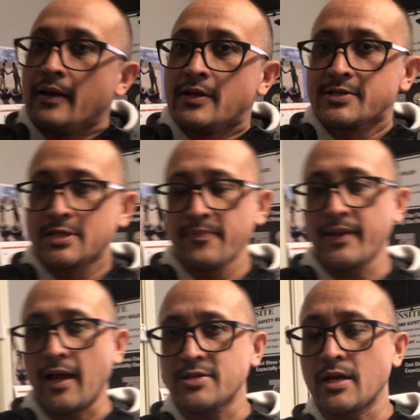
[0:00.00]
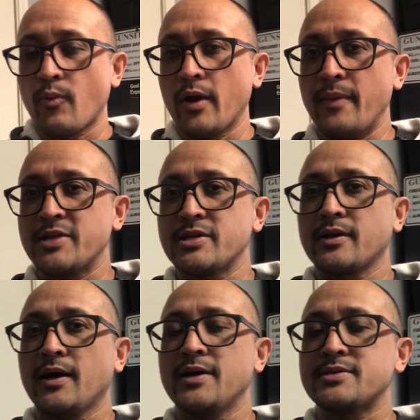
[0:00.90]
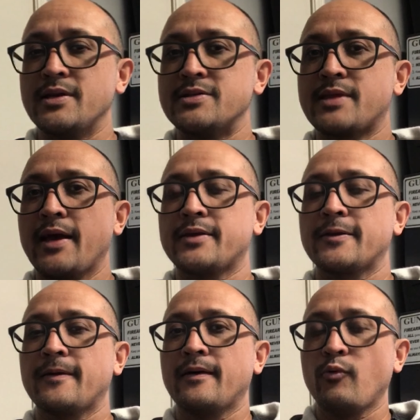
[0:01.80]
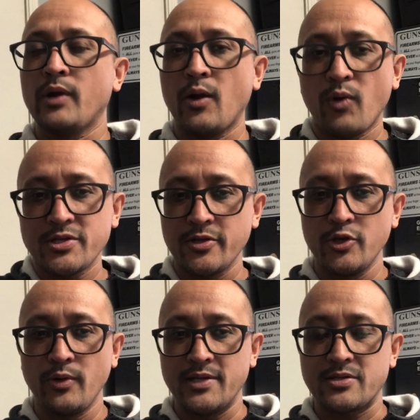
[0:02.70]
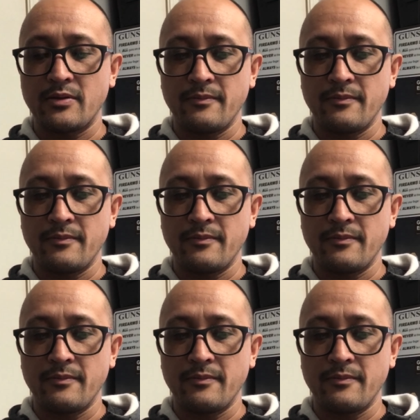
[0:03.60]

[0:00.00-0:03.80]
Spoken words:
Something else I want to mention, guys, is that what I want you to do is,